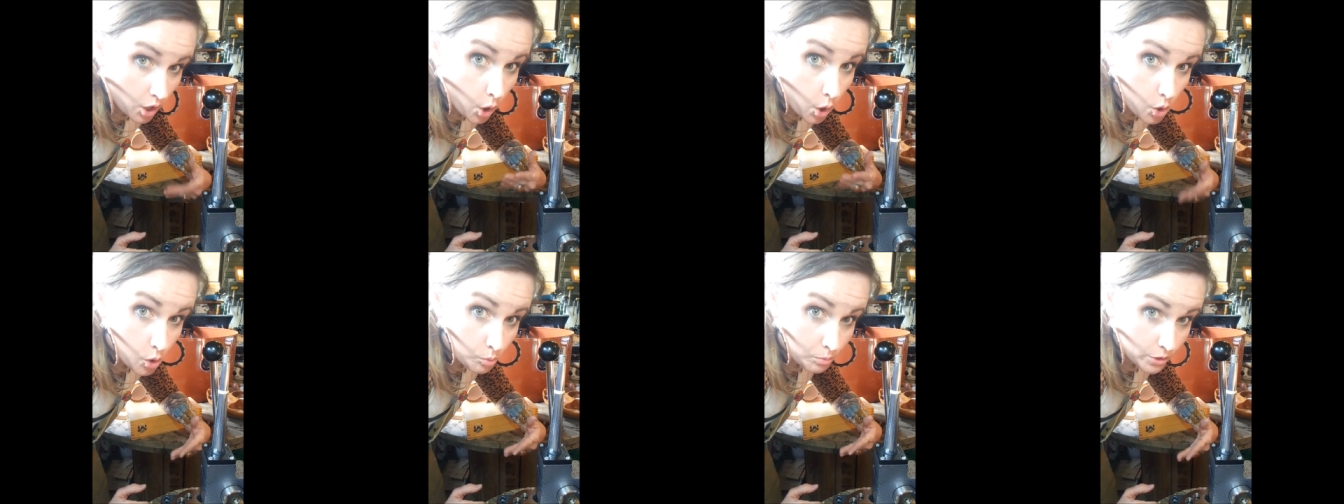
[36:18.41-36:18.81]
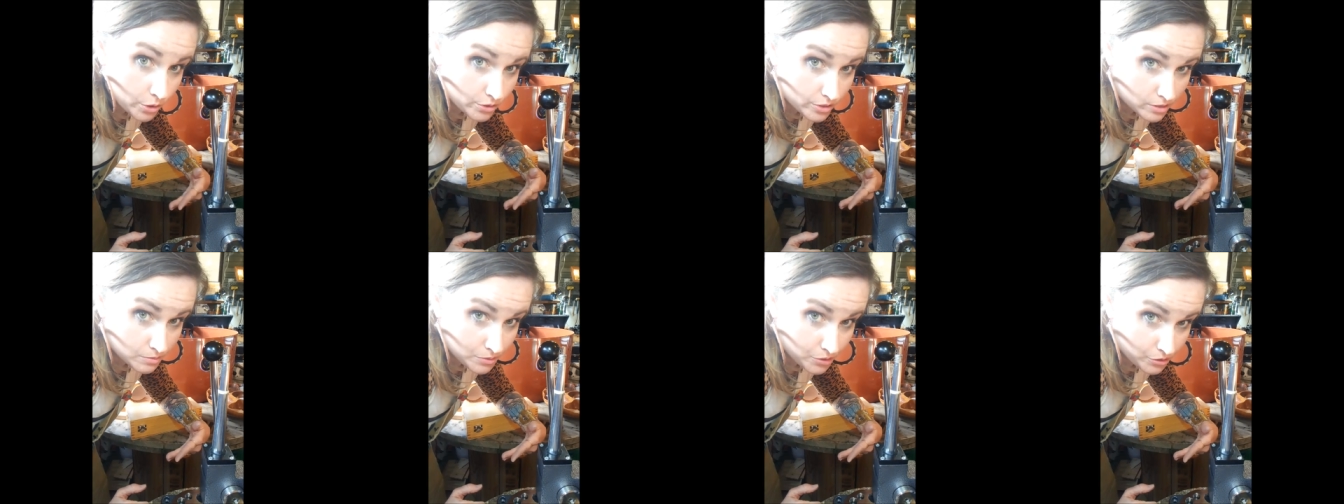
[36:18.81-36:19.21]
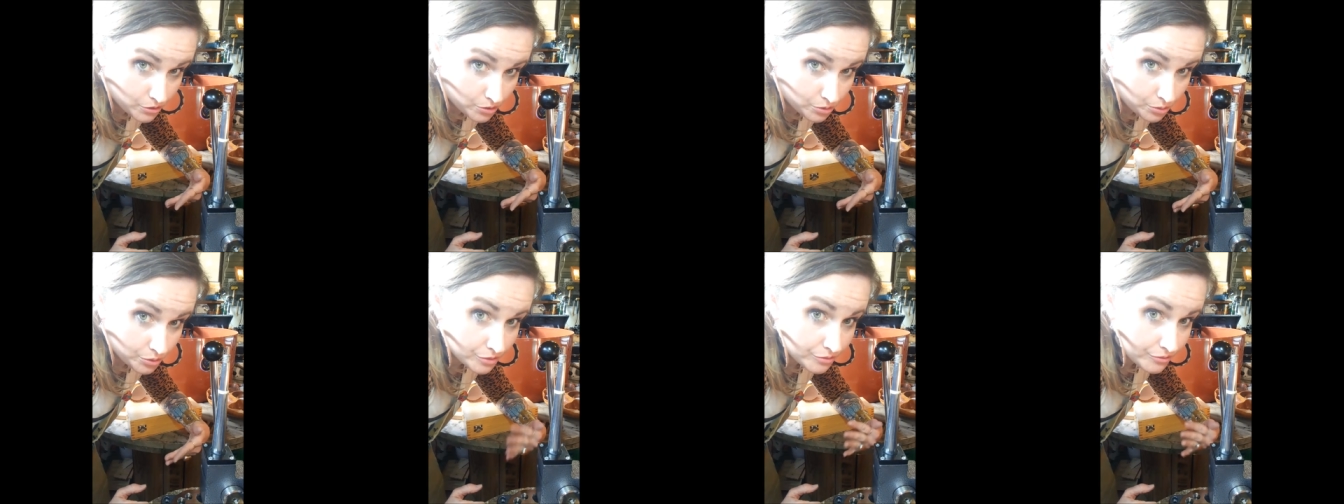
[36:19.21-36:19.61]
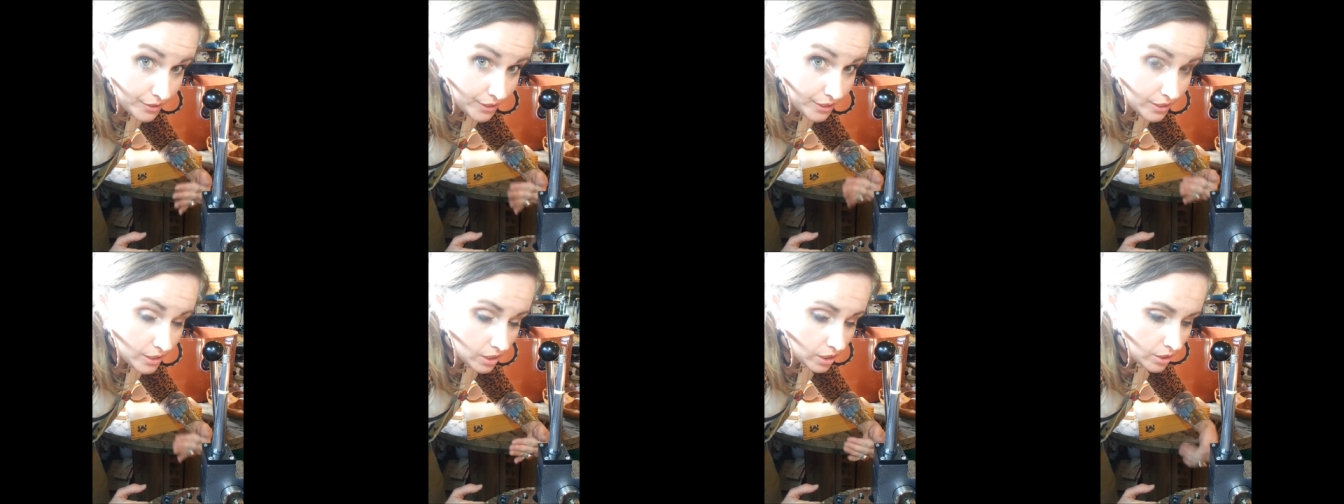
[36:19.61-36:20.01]
almost pure gold,
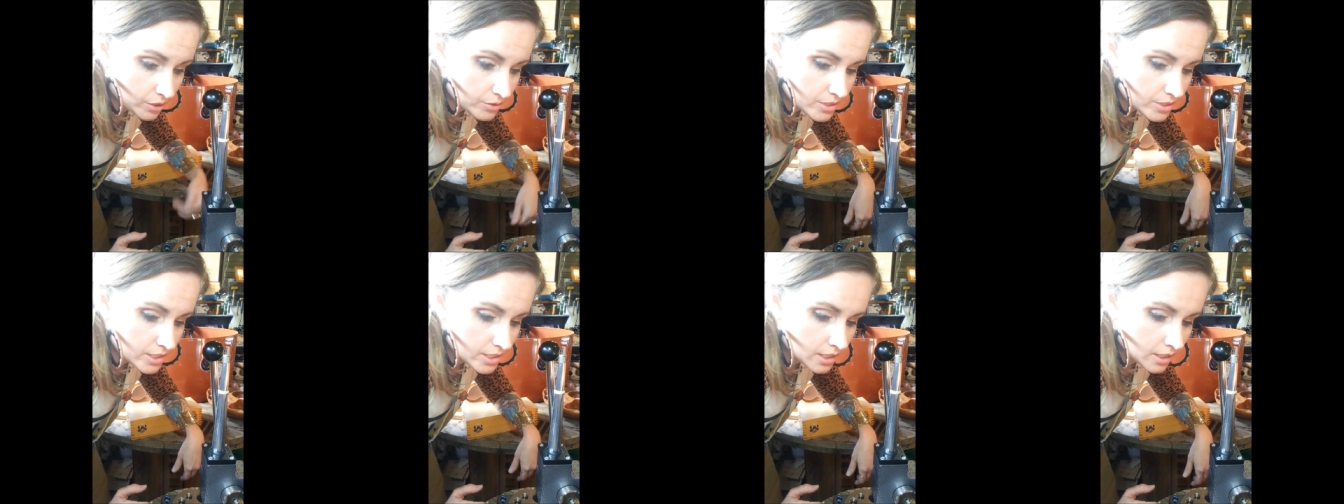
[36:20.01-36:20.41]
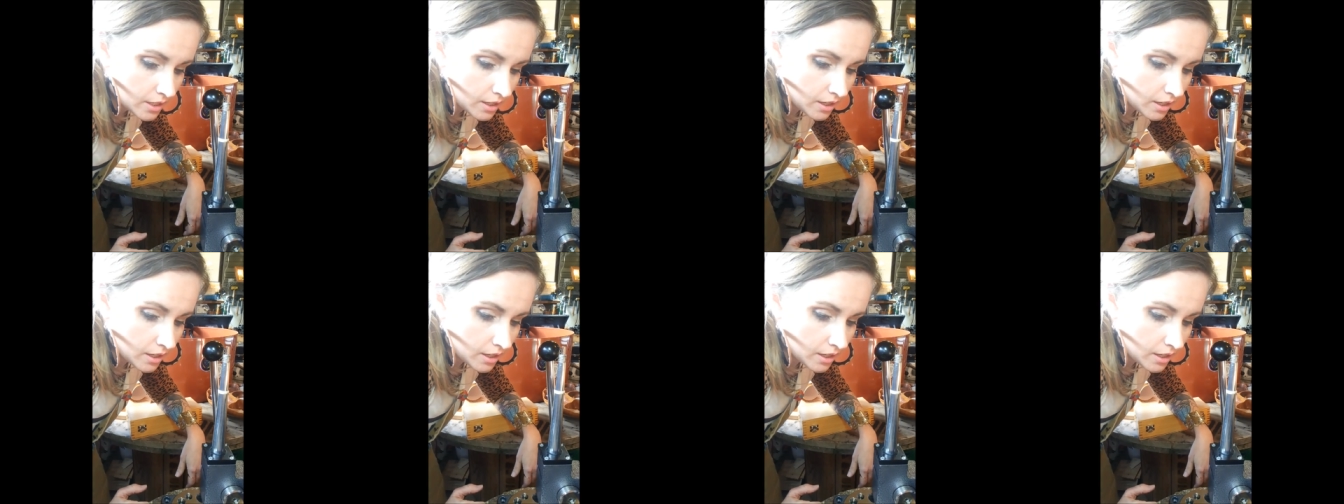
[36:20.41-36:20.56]
very close.